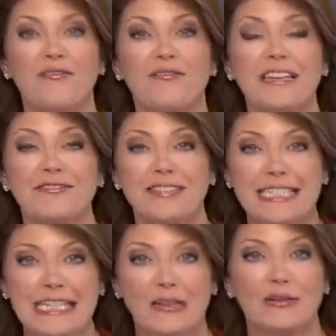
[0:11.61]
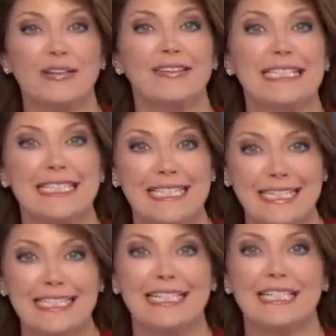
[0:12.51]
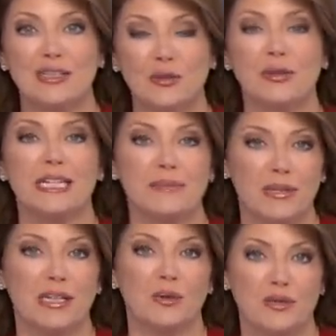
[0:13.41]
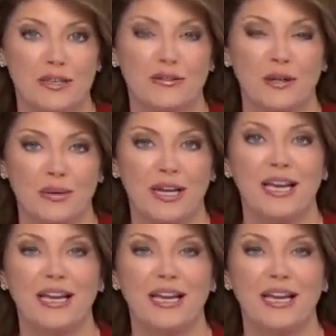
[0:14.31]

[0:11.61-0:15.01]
50 or even 60 degrees below zero.